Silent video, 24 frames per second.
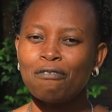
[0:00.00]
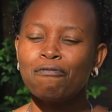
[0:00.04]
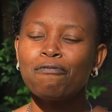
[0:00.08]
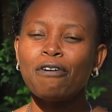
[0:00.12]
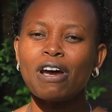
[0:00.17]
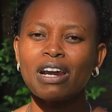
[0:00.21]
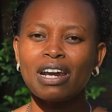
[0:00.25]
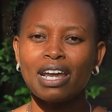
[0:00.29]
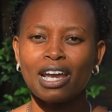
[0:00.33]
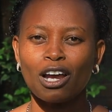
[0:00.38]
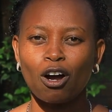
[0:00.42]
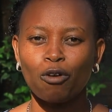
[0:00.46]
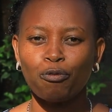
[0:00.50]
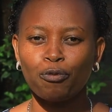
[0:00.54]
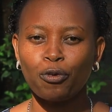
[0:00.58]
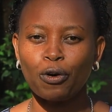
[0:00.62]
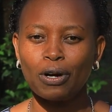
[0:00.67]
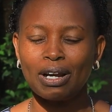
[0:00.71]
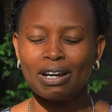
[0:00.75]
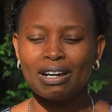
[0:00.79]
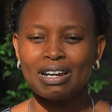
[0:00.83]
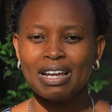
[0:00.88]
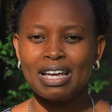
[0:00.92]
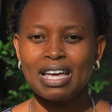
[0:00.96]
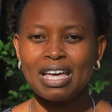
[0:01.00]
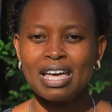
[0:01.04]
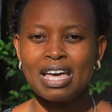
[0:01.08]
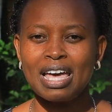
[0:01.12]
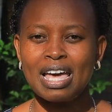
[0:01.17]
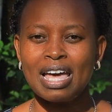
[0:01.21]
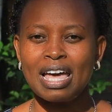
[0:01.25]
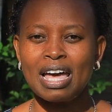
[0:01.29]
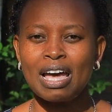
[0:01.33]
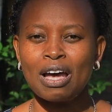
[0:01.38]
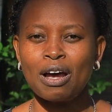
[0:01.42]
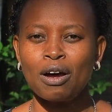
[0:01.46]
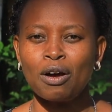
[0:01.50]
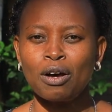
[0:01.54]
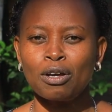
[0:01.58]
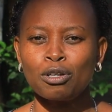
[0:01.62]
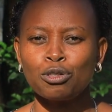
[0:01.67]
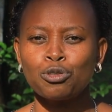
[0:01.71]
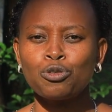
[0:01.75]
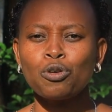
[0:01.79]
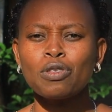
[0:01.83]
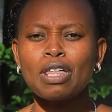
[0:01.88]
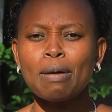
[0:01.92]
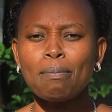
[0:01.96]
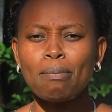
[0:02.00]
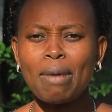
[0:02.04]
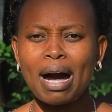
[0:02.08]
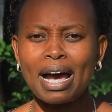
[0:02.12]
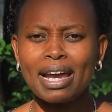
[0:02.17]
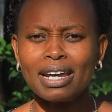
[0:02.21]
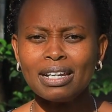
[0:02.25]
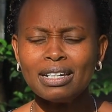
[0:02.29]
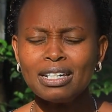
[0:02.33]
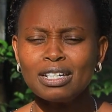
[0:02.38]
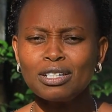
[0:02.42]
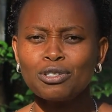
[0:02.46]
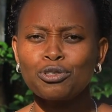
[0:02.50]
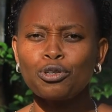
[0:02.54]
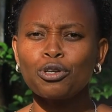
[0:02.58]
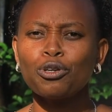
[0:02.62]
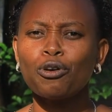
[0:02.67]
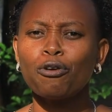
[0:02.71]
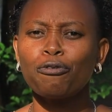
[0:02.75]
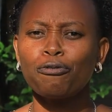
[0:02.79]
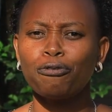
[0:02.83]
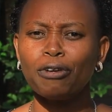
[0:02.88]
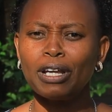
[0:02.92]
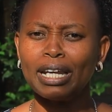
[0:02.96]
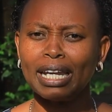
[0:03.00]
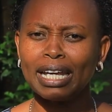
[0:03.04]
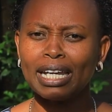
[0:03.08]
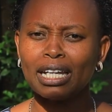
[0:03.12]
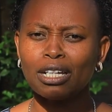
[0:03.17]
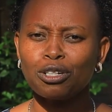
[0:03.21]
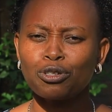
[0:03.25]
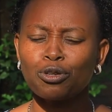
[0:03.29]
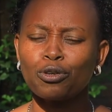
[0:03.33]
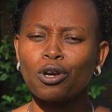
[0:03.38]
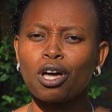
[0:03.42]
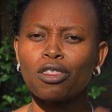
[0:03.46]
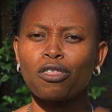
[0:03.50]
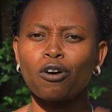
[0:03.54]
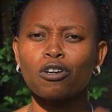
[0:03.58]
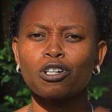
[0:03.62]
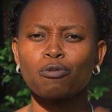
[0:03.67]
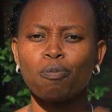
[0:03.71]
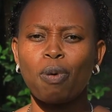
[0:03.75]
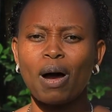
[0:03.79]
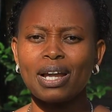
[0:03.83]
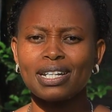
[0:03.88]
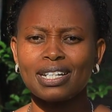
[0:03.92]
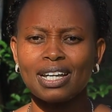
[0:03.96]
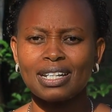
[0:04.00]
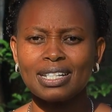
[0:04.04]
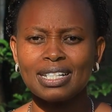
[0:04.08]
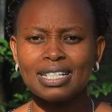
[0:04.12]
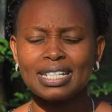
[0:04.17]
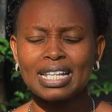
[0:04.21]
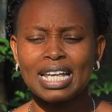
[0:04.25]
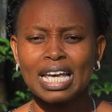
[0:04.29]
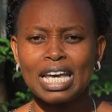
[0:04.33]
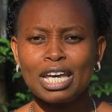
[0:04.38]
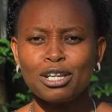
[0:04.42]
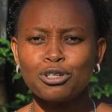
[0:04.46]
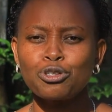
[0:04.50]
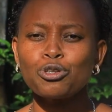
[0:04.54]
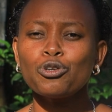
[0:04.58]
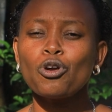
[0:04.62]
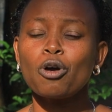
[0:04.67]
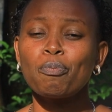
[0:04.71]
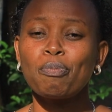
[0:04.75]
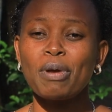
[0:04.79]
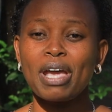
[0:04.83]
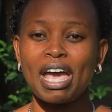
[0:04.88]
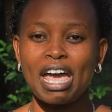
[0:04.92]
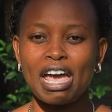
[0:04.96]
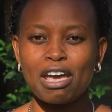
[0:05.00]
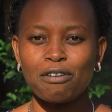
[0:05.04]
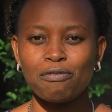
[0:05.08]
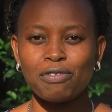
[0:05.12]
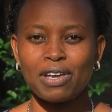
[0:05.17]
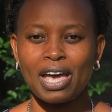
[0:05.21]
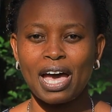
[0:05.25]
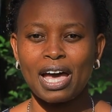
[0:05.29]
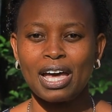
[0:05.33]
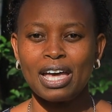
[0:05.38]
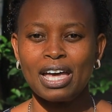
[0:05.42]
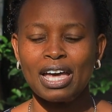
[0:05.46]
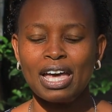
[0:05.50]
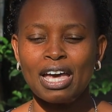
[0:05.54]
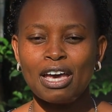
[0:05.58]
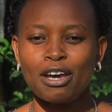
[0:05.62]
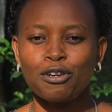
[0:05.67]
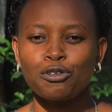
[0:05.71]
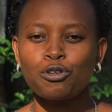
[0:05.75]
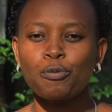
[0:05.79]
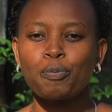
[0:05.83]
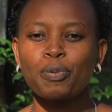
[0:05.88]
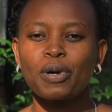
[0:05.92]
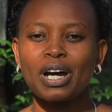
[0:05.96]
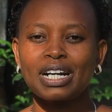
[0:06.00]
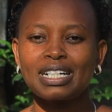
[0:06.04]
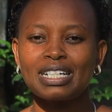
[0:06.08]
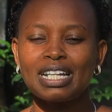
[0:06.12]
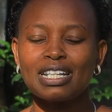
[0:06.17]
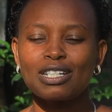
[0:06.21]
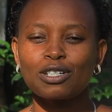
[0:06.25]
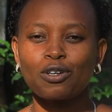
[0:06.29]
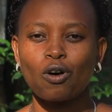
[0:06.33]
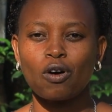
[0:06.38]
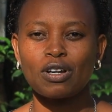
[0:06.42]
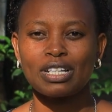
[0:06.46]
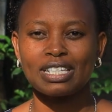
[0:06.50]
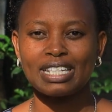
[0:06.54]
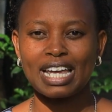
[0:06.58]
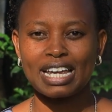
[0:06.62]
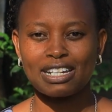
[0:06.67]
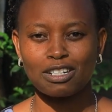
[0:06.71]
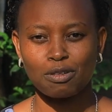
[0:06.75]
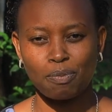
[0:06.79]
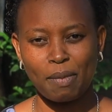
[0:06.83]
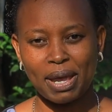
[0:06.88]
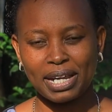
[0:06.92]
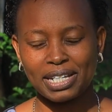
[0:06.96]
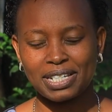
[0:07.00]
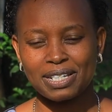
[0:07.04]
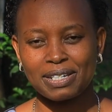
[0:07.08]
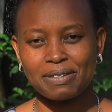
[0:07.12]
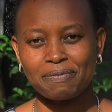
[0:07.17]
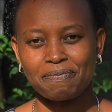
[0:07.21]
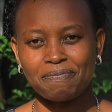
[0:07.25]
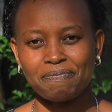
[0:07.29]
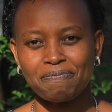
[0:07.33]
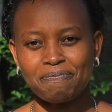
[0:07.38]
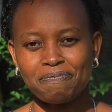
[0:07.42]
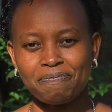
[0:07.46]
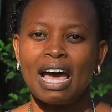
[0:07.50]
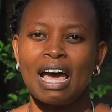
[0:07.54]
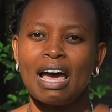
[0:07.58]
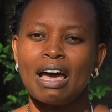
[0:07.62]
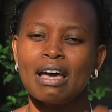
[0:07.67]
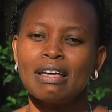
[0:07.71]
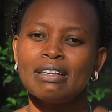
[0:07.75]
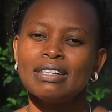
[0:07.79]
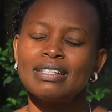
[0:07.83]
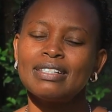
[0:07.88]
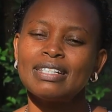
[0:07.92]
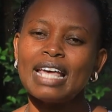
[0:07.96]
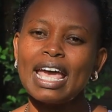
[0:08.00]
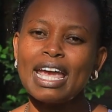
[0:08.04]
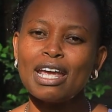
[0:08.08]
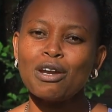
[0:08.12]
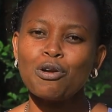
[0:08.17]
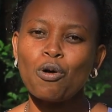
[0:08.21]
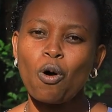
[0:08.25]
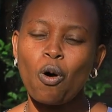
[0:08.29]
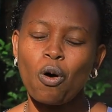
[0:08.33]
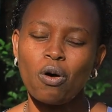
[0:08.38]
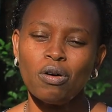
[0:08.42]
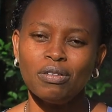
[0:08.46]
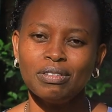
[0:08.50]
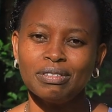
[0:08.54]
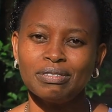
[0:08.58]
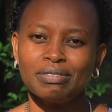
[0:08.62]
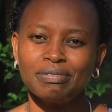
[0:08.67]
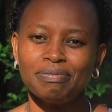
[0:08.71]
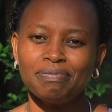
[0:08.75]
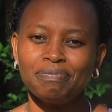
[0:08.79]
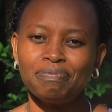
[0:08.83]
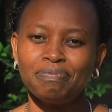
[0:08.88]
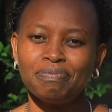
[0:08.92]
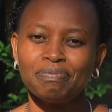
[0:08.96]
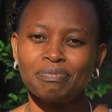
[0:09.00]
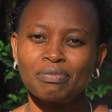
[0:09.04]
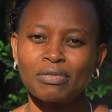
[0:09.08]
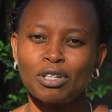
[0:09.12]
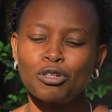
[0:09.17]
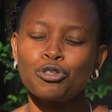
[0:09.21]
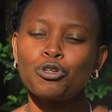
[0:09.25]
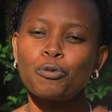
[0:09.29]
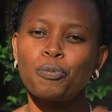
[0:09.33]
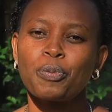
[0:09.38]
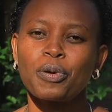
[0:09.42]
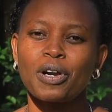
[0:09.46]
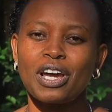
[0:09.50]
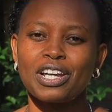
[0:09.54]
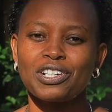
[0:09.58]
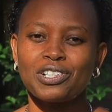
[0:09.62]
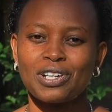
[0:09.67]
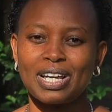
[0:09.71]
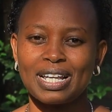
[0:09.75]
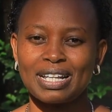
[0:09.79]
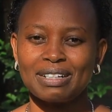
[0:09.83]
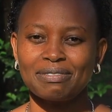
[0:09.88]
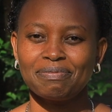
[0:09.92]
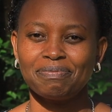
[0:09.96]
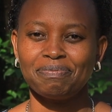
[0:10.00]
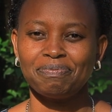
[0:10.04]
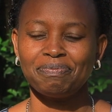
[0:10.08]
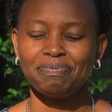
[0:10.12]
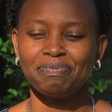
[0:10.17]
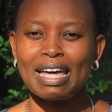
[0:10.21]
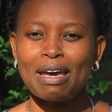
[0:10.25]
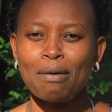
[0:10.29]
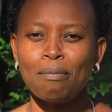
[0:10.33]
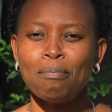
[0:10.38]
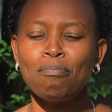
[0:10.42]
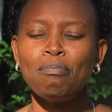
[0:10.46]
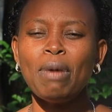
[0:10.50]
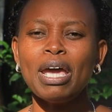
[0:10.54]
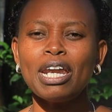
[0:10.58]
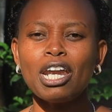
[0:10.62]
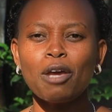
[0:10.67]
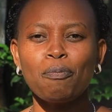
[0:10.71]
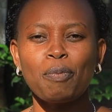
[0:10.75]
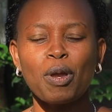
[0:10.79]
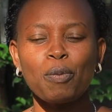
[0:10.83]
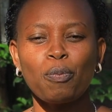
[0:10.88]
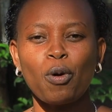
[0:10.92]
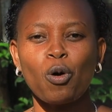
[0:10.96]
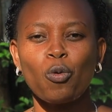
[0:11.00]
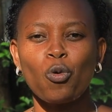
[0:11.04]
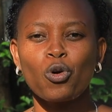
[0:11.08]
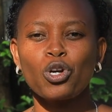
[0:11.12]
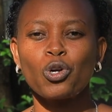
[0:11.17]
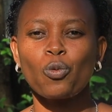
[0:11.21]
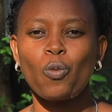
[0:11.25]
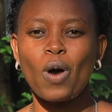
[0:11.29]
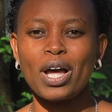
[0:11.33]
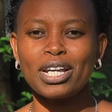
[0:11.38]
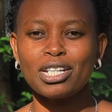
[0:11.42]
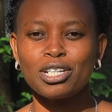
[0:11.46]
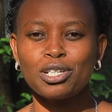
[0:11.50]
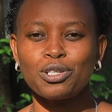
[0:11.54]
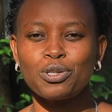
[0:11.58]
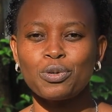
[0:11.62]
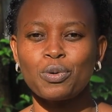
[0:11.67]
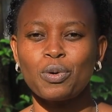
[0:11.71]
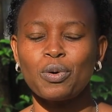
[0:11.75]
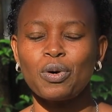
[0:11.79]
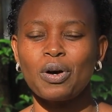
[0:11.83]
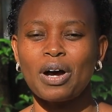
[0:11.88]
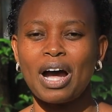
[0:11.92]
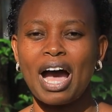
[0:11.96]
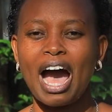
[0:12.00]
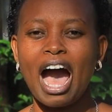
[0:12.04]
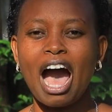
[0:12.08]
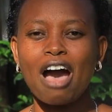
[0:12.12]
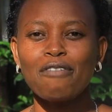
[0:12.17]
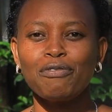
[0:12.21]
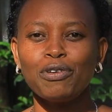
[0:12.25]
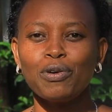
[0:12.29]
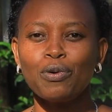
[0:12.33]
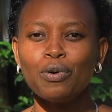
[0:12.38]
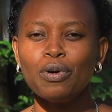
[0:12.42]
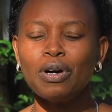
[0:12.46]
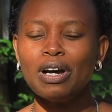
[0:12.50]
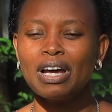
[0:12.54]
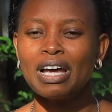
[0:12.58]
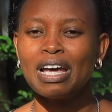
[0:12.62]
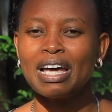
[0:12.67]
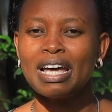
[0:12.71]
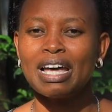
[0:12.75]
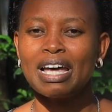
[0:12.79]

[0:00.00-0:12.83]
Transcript: very helpful to the mind, to your feeling, to your thought patterns, to your behavior, to practice contentment. Say no to pressure. Many people would want to have you